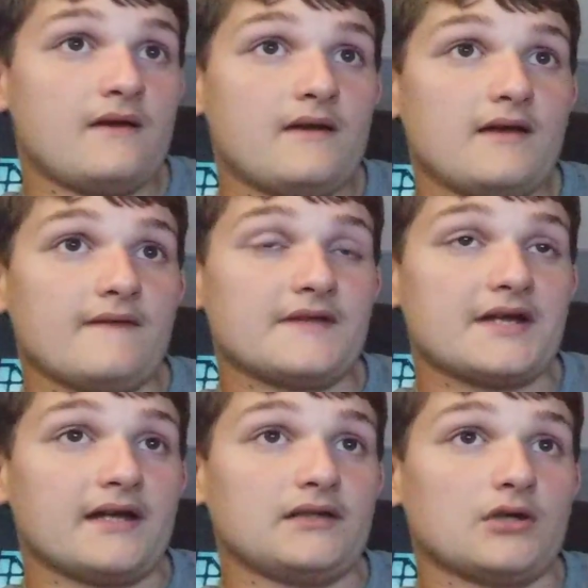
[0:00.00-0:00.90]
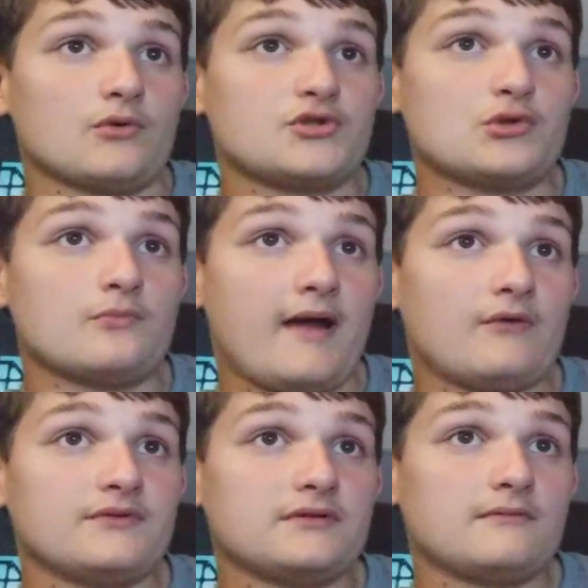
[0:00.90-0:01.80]
In the night, Lozu
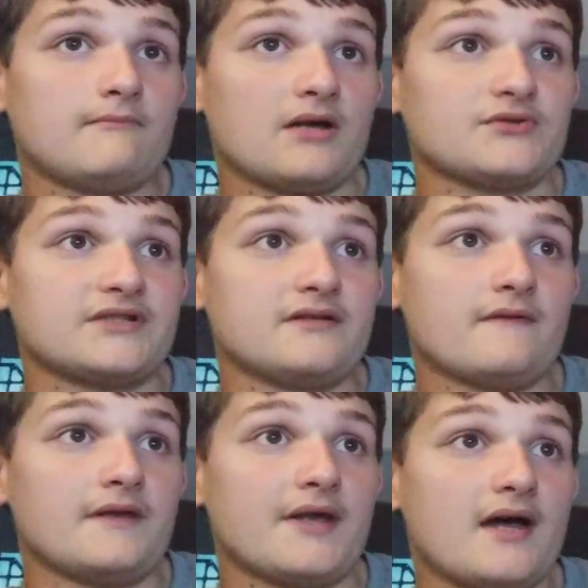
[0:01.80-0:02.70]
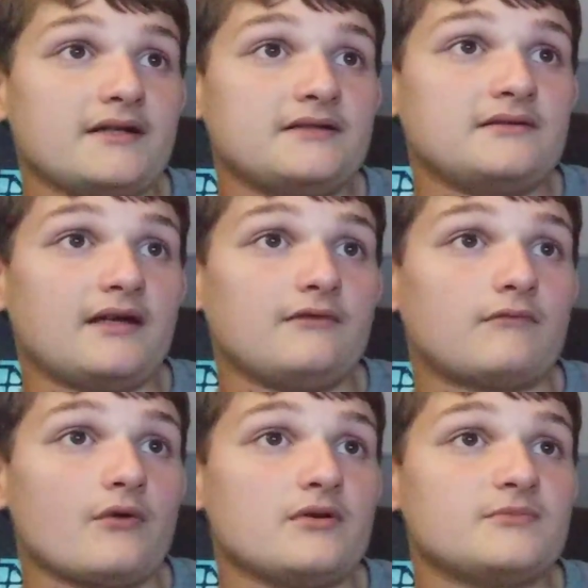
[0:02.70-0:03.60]
mounted the Nyan and
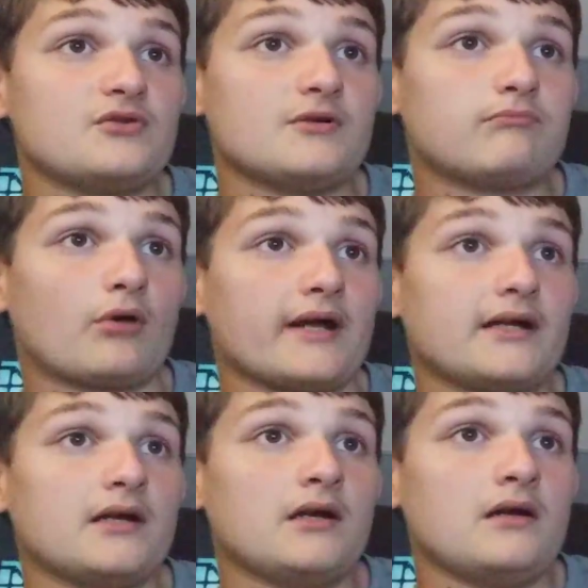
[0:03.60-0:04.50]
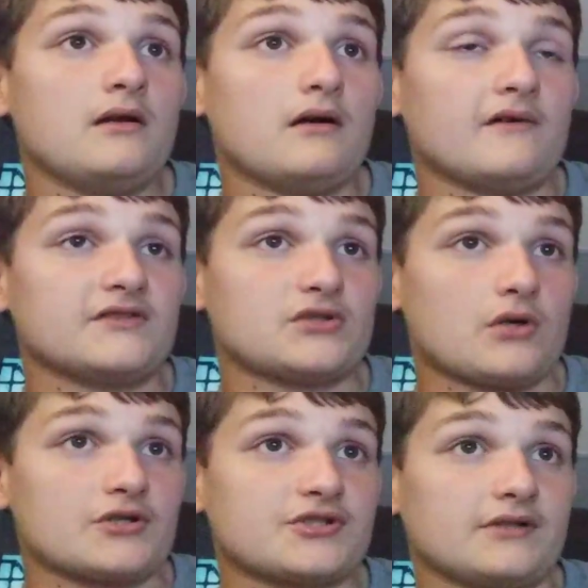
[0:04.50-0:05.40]
rode him to the brink of
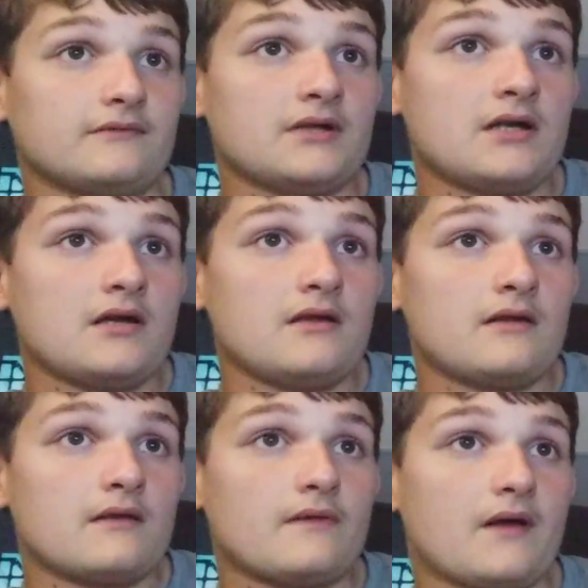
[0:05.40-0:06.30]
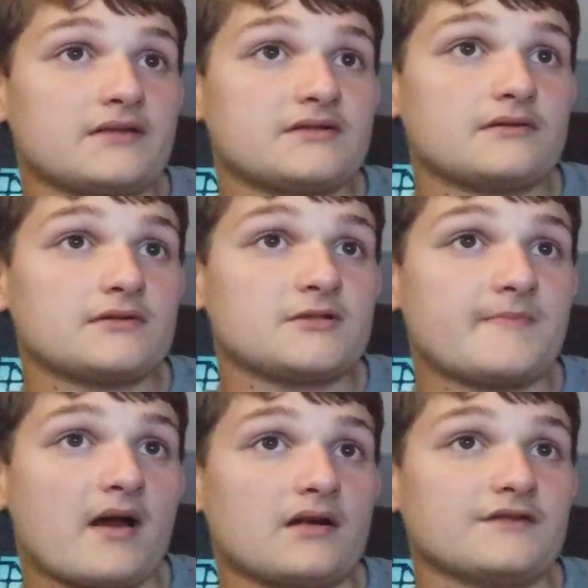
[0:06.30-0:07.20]
exhaustion, thus
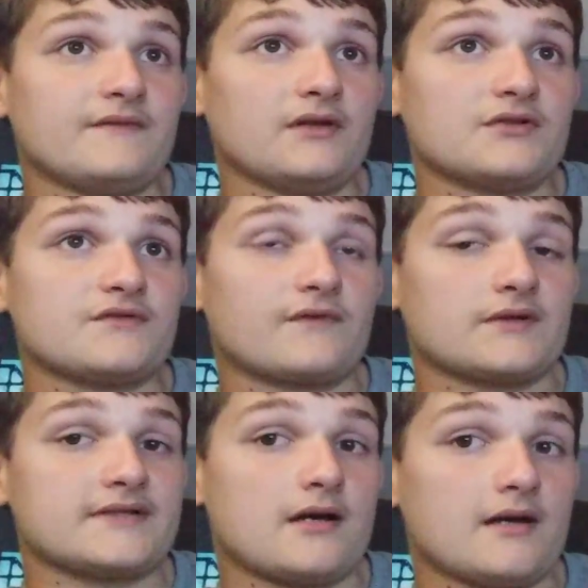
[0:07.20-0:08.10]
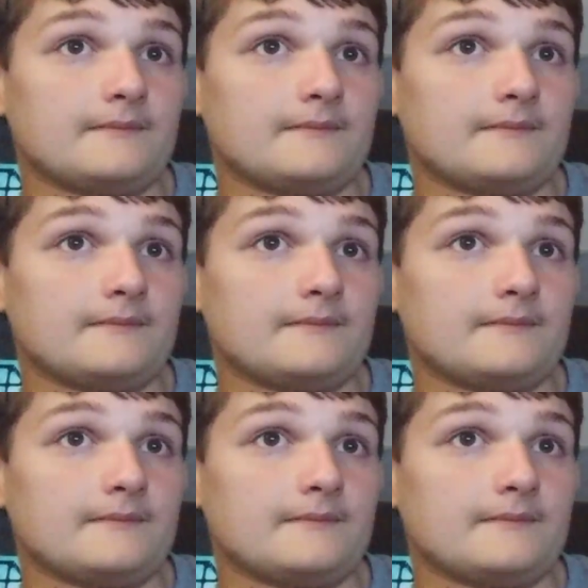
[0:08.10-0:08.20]
sparing the village for a time.